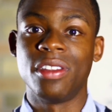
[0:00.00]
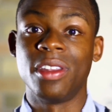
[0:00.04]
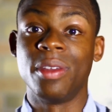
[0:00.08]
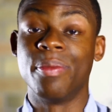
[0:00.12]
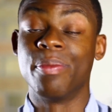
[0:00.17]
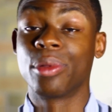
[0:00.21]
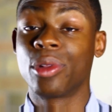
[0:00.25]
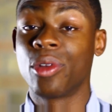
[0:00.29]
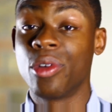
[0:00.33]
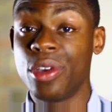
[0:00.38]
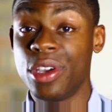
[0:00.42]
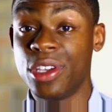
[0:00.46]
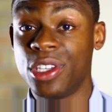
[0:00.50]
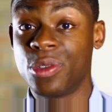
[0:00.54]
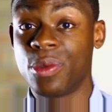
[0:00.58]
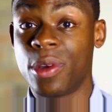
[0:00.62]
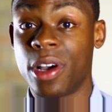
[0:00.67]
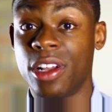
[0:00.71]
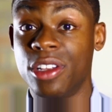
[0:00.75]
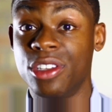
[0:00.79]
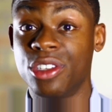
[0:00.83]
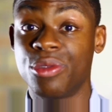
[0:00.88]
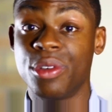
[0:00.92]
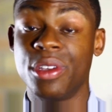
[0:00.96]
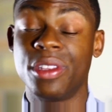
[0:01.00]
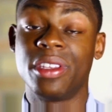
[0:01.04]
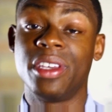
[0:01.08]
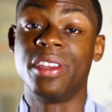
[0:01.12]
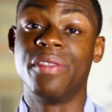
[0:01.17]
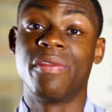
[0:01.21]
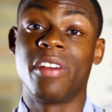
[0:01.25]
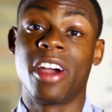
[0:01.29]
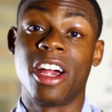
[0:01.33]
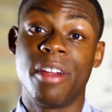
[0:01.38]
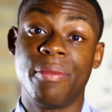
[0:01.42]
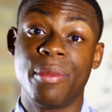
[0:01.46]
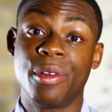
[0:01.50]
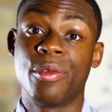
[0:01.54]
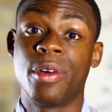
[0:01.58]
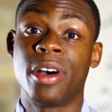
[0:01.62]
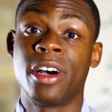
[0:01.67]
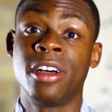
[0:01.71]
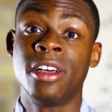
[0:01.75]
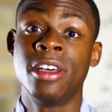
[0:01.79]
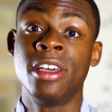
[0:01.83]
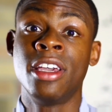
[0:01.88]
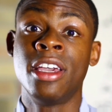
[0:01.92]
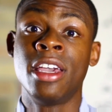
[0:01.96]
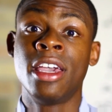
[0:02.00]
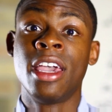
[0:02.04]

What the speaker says: employees well and treat the environment well.